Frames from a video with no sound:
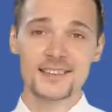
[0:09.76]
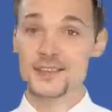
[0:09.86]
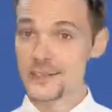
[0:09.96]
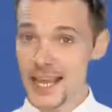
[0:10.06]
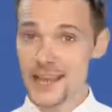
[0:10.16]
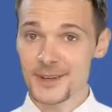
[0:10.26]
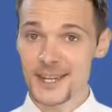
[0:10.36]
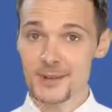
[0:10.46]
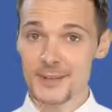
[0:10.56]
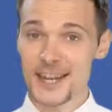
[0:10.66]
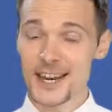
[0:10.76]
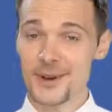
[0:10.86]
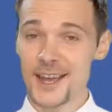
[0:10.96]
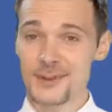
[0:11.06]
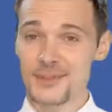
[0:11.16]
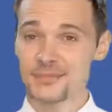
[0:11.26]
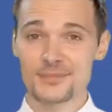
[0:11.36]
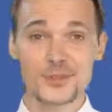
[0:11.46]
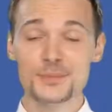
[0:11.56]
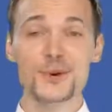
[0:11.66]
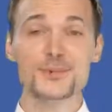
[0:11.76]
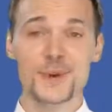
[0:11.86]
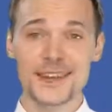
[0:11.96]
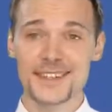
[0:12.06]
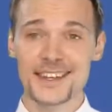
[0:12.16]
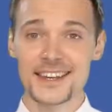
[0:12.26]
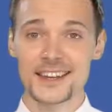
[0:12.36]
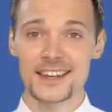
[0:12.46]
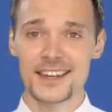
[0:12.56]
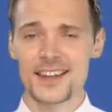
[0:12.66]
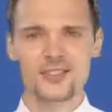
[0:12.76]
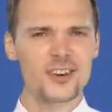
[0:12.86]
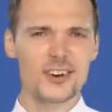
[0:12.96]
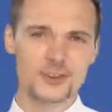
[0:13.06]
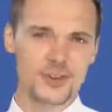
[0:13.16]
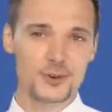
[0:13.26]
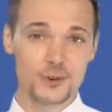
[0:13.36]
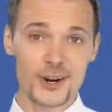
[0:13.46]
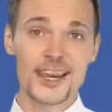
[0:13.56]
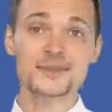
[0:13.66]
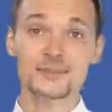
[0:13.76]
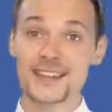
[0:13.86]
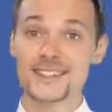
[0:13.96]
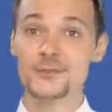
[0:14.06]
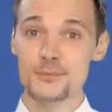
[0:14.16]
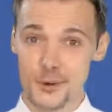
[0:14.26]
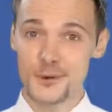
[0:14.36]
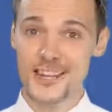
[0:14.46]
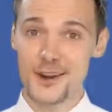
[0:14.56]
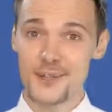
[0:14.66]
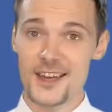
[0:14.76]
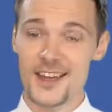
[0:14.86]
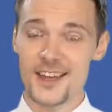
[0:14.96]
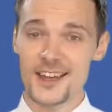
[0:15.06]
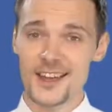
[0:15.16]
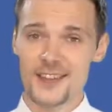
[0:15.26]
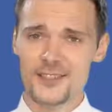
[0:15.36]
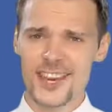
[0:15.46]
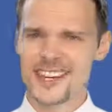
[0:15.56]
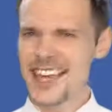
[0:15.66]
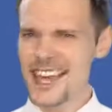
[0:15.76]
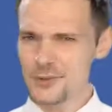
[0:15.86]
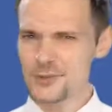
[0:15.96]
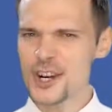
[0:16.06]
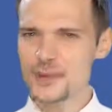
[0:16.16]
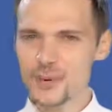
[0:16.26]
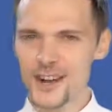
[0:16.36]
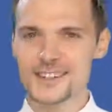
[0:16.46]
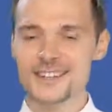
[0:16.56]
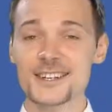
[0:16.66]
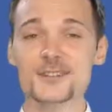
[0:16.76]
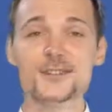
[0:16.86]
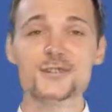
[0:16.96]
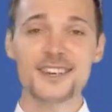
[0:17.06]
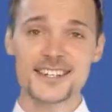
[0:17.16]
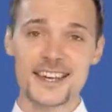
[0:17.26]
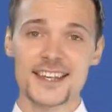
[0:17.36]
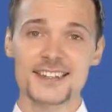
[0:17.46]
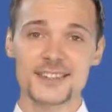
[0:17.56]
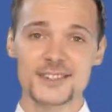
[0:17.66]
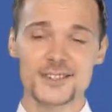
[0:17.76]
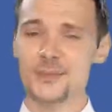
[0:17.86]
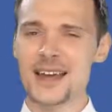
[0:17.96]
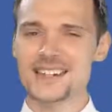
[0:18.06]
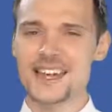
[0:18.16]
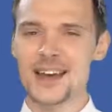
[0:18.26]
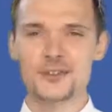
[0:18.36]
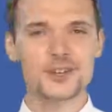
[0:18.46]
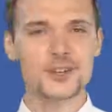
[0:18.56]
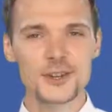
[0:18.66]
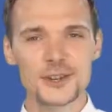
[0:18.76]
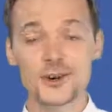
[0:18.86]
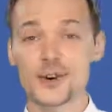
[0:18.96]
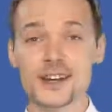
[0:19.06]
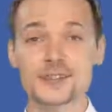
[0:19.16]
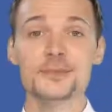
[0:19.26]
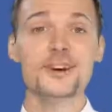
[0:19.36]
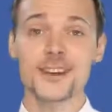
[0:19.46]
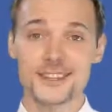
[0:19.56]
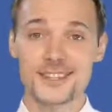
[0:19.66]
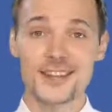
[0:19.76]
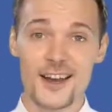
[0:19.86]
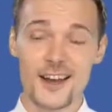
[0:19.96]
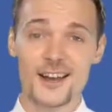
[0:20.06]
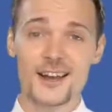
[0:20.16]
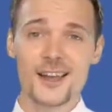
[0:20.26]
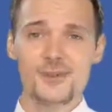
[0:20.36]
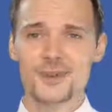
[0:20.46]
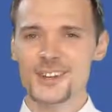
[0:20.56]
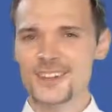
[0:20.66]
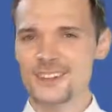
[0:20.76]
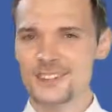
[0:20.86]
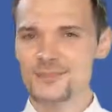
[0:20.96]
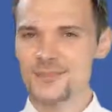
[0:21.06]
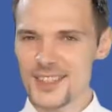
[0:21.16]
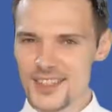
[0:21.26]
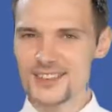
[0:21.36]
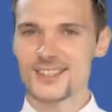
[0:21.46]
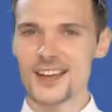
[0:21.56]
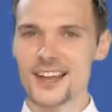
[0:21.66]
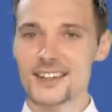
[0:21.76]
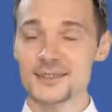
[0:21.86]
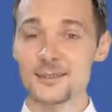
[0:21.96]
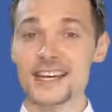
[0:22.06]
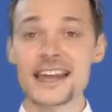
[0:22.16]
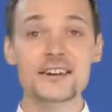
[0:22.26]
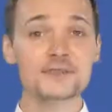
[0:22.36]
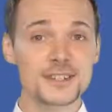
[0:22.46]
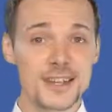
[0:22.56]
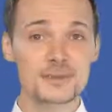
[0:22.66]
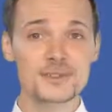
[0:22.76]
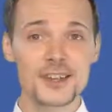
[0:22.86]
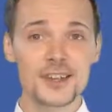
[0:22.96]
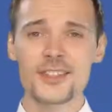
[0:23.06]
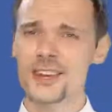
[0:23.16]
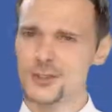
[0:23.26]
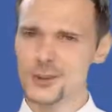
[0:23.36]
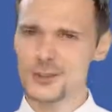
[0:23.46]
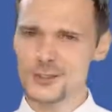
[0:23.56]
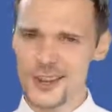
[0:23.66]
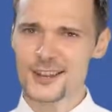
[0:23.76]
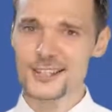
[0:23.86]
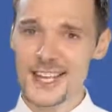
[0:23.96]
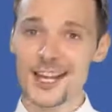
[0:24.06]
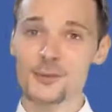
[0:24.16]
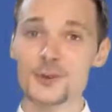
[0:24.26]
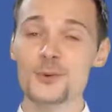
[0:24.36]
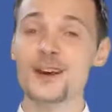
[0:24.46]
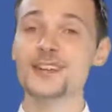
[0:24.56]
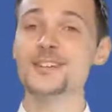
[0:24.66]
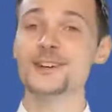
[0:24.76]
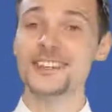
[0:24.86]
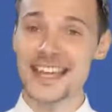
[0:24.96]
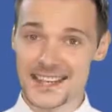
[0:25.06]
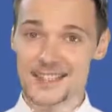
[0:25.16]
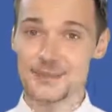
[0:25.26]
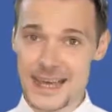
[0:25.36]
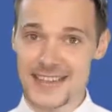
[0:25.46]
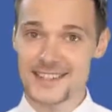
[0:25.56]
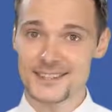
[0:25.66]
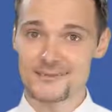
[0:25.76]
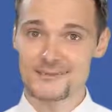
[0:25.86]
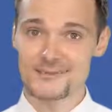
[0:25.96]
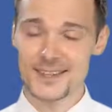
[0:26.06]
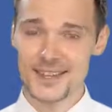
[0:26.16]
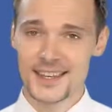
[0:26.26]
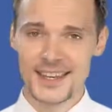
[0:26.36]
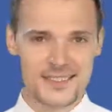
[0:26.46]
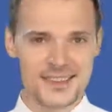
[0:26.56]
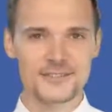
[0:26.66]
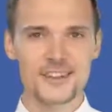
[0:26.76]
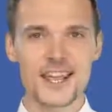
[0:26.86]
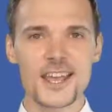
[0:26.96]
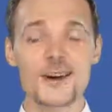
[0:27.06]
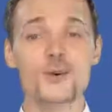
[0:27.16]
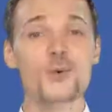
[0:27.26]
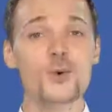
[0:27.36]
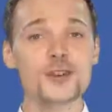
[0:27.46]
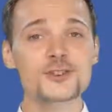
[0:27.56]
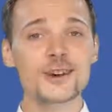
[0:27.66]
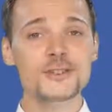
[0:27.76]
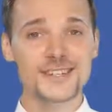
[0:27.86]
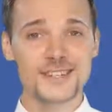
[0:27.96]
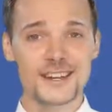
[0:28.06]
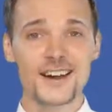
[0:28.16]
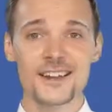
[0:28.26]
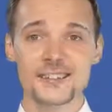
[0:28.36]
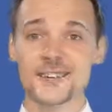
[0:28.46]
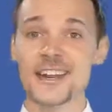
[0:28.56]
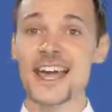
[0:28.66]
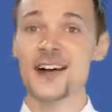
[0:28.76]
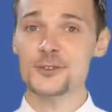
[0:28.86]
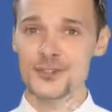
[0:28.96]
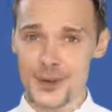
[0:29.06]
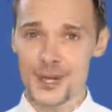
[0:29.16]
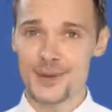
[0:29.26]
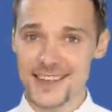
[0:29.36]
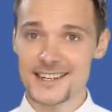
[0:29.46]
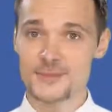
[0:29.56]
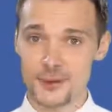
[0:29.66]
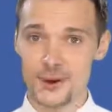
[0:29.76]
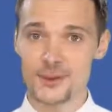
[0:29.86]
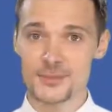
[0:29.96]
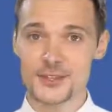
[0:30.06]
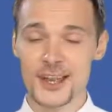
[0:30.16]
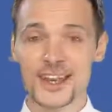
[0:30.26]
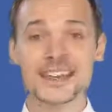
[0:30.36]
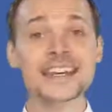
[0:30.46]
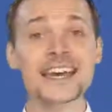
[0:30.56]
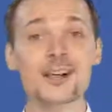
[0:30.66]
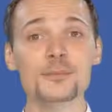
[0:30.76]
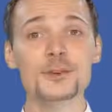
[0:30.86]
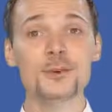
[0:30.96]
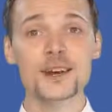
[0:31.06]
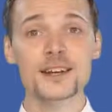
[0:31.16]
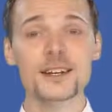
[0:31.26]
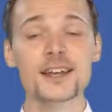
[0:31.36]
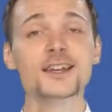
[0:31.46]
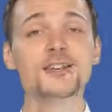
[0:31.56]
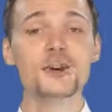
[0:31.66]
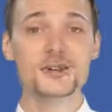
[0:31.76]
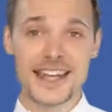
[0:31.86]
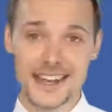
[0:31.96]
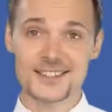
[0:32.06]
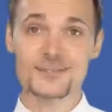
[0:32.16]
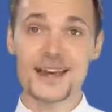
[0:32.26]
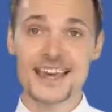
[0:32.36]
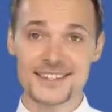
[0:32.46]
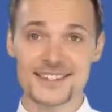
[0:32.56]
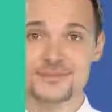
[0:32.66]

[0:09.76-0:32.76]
The same can be said about sports betting. There are some great message boards out there that every punter should visit, no matter how new or experienced they are, because these sites might have tips that will just help you win your next bet. In this video, we shall discuss on how soccer betting forums can help you win your next bet.